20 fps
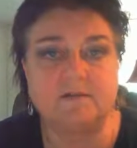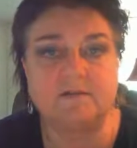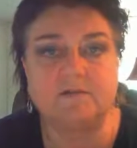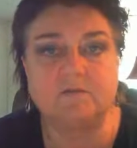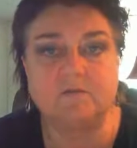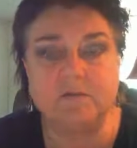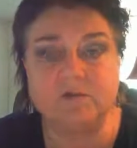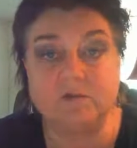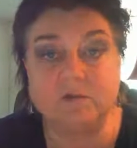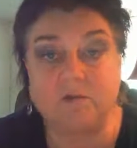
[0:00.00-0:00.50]

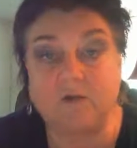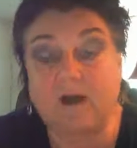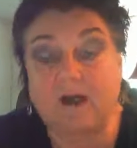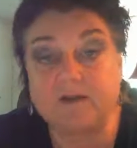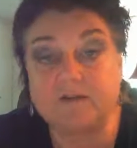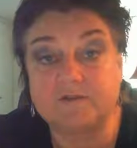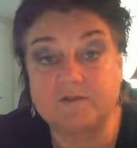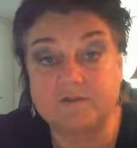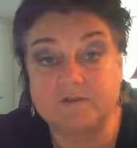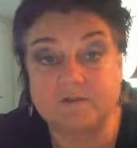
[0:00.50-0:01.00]
with your
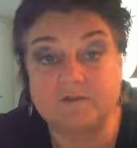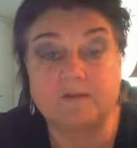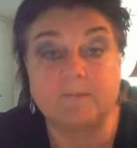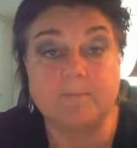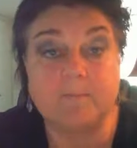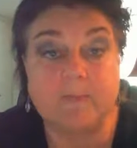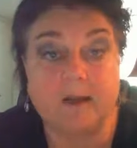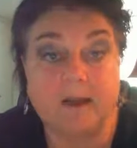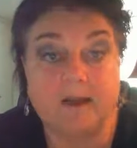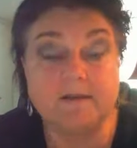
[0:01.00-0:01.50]
highest good in
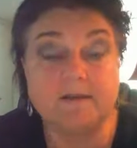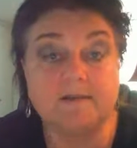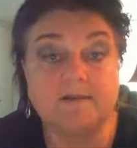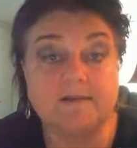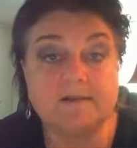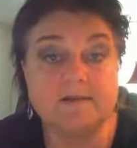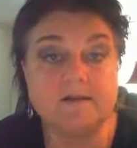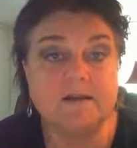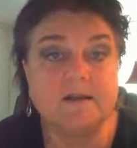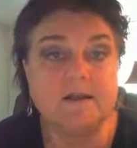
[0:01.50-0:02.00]
mind.
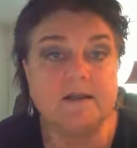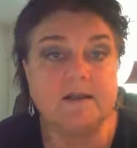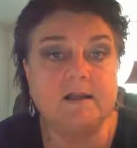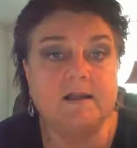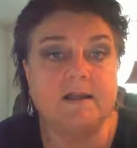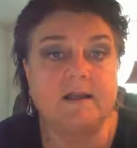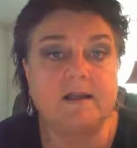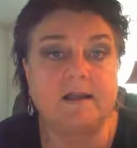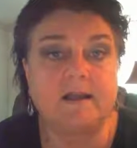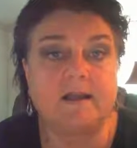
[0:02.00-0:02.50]

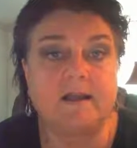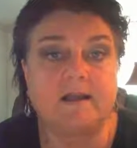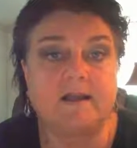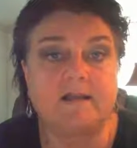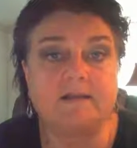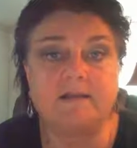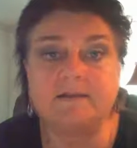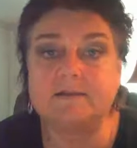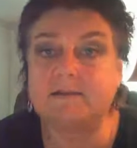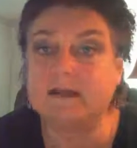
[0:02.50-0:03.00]

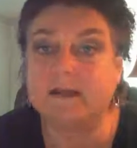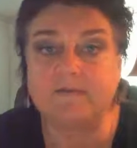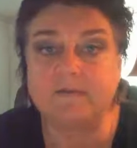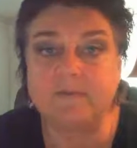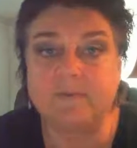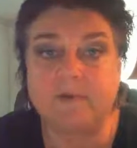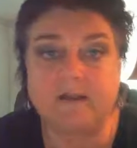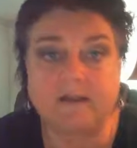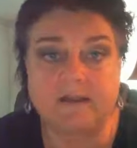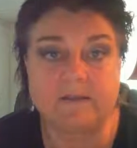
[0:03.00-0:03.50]
And
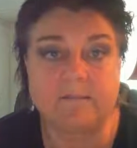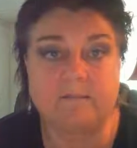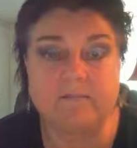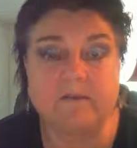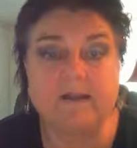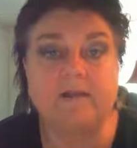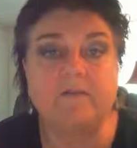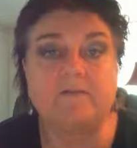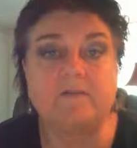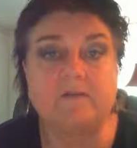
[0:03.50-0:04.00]
everybody can
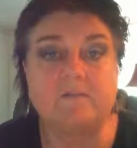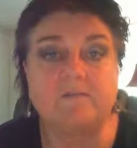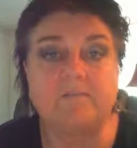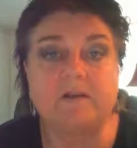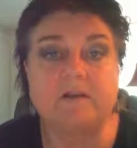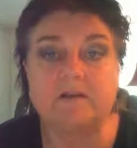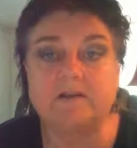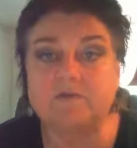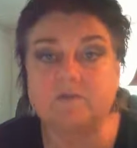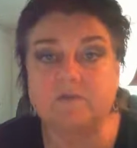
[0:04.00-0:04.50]
benefit
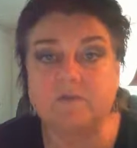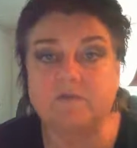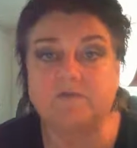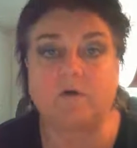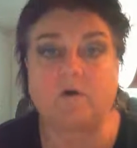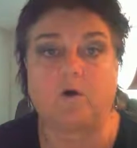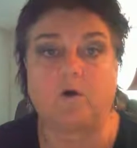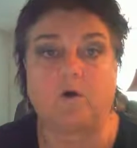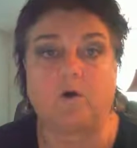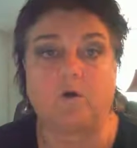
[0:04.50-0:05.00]
because we've
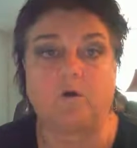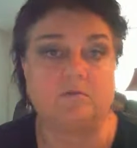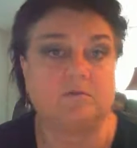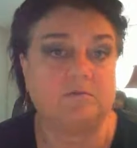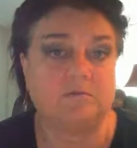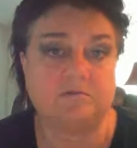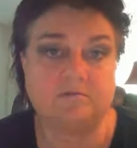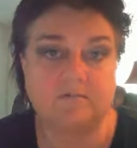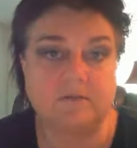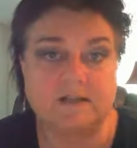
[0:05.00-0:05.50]
all
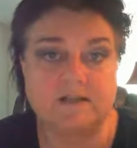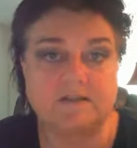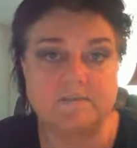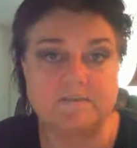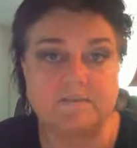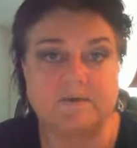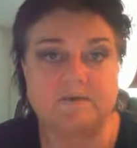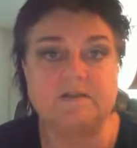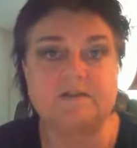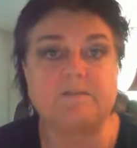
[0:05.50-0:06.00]

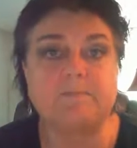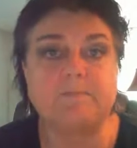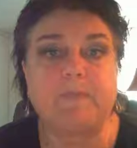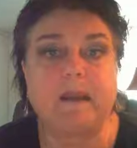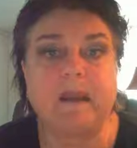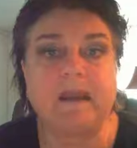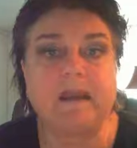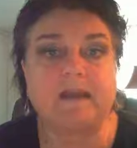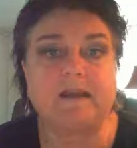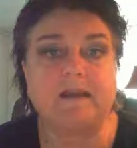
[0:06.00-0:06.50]
experienced
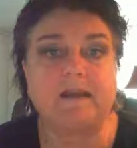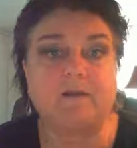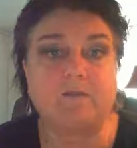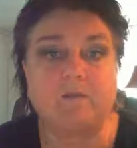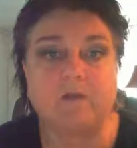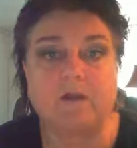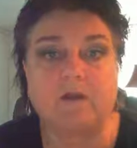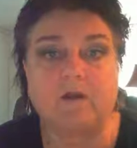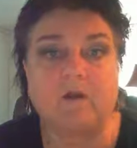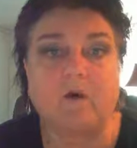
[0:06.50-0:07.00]
pain, and
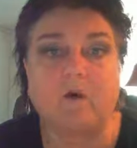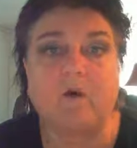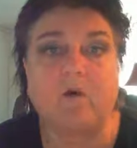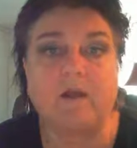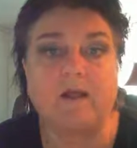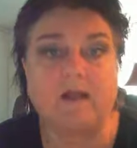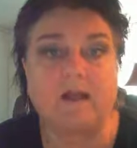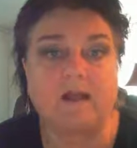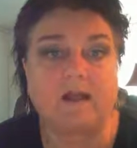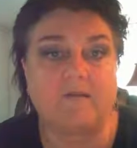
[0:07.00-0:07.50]
we all
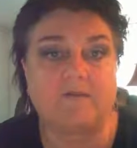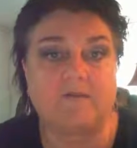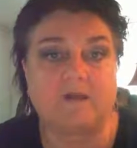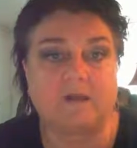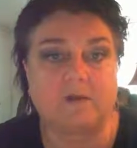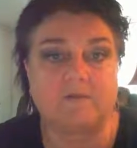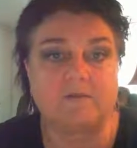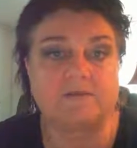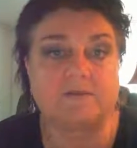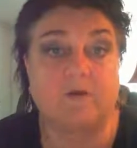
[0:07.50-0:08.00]
have
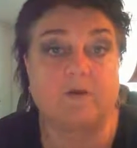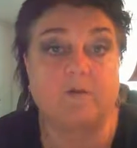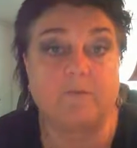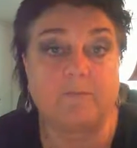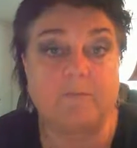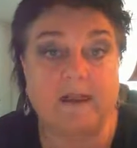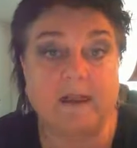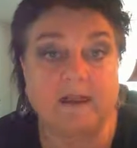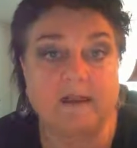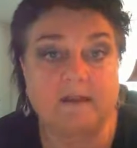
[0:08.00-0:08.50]
unresolved
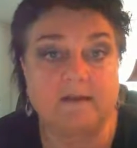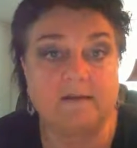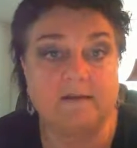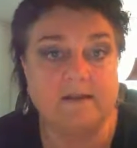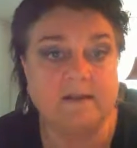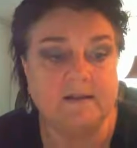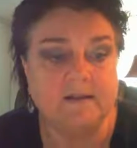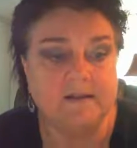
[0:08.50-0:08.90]
pain